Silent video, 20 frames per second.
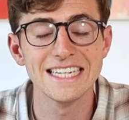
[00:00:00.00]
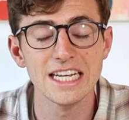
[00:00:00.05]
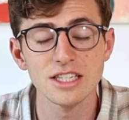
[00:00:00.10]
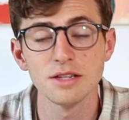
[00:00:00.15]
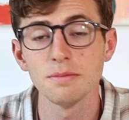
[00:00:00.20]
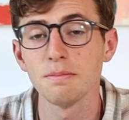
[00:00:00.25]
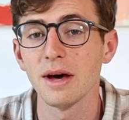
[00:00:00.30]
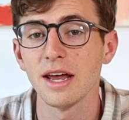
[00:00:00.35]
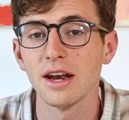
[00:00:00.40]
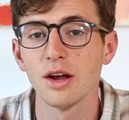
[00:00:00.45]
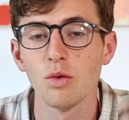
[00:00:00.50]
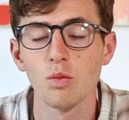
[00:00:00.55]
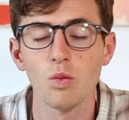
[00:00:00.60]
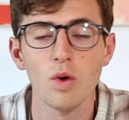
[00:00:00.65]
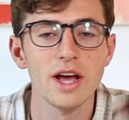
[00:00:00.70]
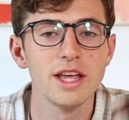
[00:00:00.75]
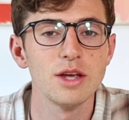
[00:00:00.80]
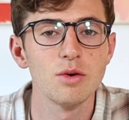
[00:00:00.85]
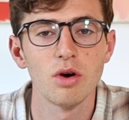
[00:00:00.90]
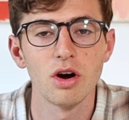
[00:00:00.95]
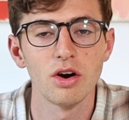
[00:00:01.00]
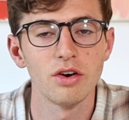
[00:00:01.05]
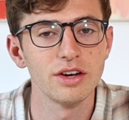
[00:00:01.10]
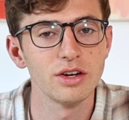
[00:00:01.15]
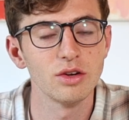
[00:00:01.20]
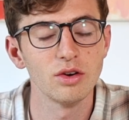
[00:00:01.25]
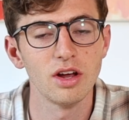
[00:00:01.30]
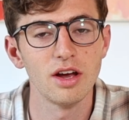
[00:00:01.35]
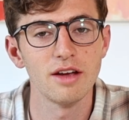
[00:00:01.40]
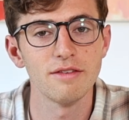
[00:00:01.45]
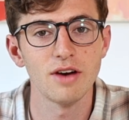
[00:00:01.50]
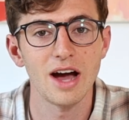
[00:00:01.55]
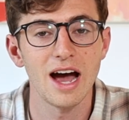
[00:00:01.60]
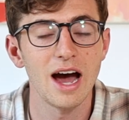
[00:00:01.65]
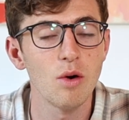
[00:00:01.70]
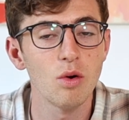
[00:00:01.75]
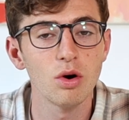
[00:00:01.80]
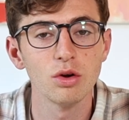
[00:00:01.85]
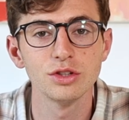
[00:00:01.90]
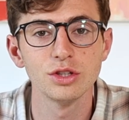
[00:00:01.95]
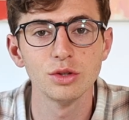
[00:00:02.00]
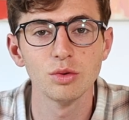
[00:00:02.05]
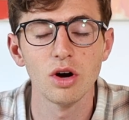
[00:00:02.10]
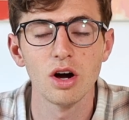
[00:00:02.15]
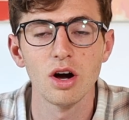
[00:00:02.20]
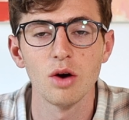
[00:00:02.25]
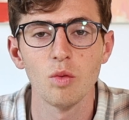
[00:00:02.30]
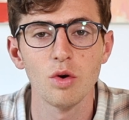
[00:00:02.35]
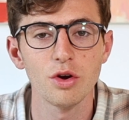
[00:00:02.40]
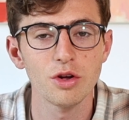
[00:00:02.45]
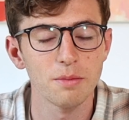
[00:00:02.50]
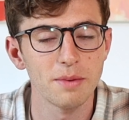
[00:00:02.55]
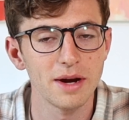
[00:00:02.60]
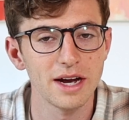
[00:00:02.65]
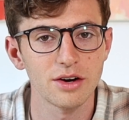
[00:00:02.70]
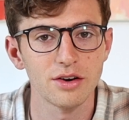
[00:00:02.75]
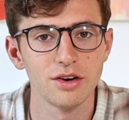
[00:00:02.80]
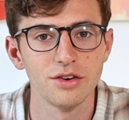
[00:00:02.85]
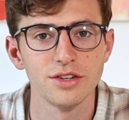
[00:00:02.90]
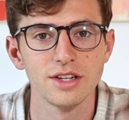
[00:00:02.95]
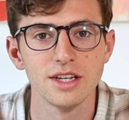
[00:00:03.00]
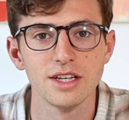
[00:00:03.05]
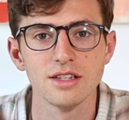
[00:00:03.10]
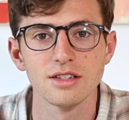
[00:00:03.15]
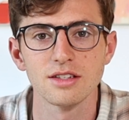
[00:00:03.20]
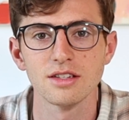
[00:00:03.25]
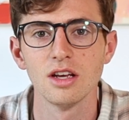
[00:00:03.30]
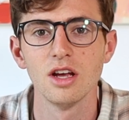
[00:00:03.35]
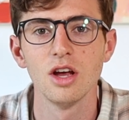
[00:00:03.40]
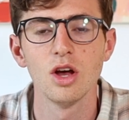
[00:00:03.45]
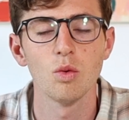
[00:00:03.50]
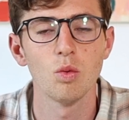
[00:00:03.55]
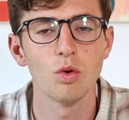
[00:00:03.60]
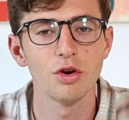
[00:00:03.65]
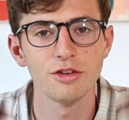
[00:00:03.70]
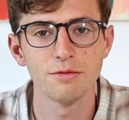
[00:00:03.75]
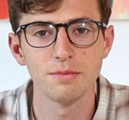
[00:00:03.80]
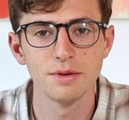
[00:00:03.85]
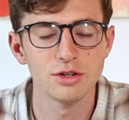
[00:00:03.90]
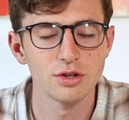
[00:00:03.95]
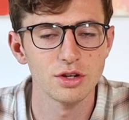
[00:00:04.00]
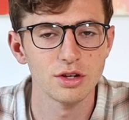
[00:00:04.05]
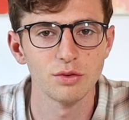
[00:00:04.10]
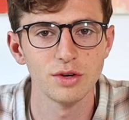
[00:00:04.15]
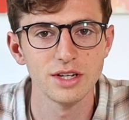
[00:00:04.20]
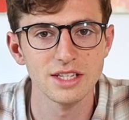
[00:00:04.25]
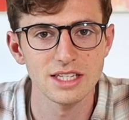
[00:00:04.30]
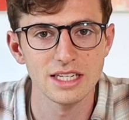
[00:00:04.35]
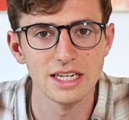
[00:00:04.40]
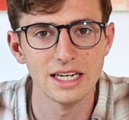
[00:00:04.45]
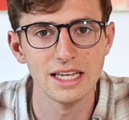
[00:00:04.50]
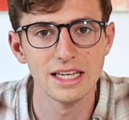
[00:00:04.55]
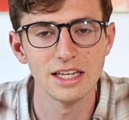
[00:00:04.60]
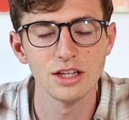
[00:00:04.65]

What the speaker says: doesn't matter where you are in your life, how old you are, what your background is, what you've been doing recently.